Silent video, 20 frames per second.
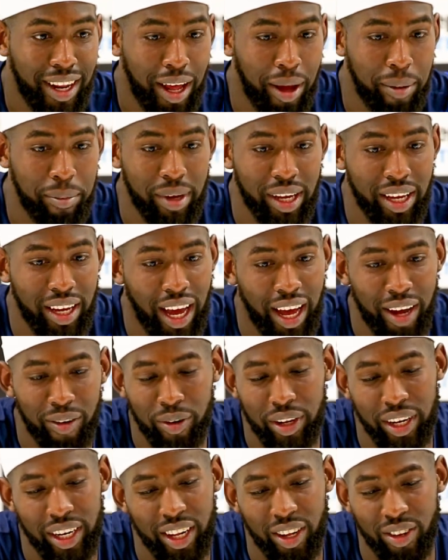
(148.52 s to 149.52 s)
I mean, I
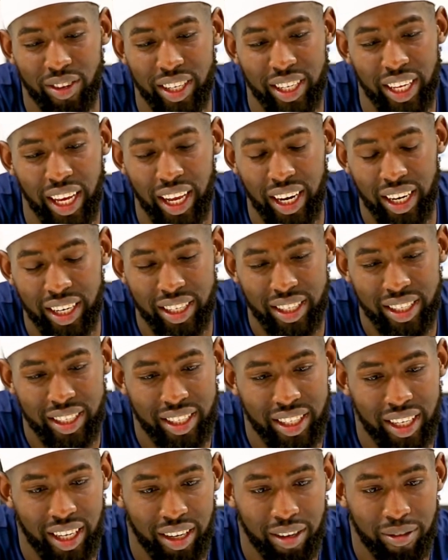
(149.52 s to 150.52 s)
really don't look at it
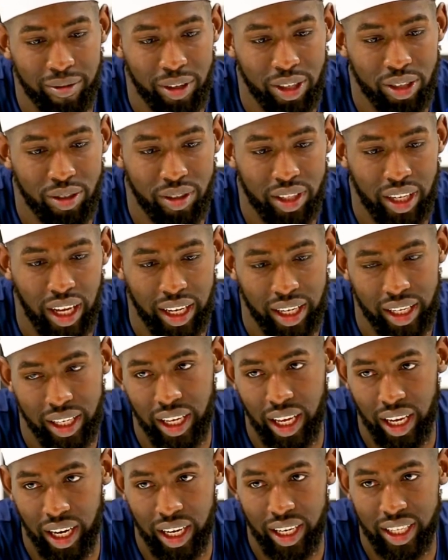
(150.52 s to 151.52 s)
individually. I
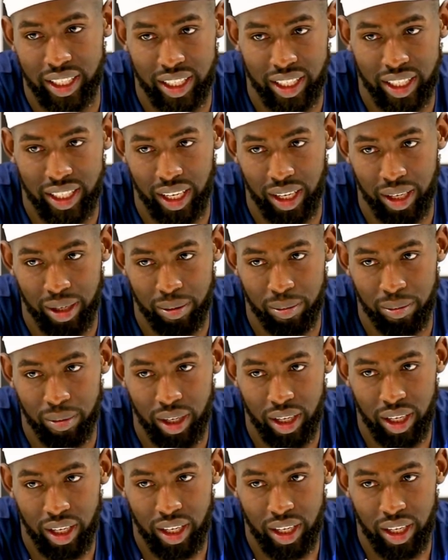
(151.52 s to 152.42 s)
look at it as a team.